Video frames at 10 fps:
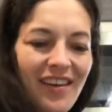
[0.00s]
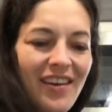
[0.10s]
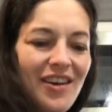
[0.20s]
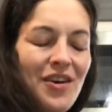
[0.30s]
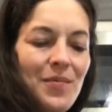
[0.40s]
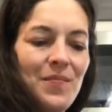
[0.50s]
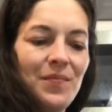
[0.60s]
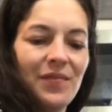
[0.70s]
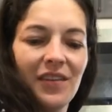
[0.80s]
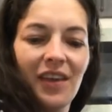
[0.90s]

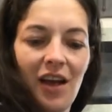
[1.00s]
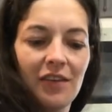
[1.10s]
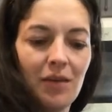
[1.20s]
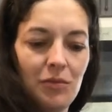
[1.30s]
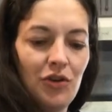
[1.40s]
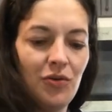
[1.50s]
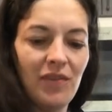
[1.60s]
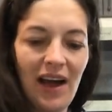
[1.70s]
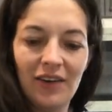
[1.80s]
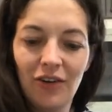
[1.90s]
I've got some new
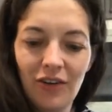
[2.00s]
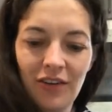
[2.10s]
vinyl,